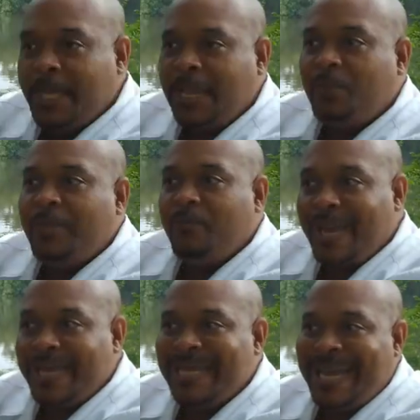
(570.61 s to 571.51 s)
And we
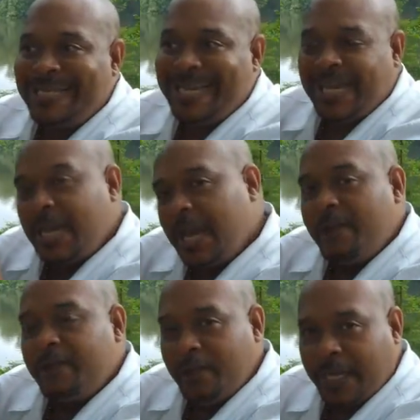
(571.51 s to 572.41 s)
recognize that a
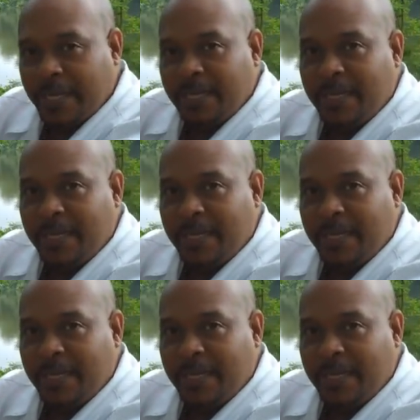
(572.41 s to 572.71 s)
covering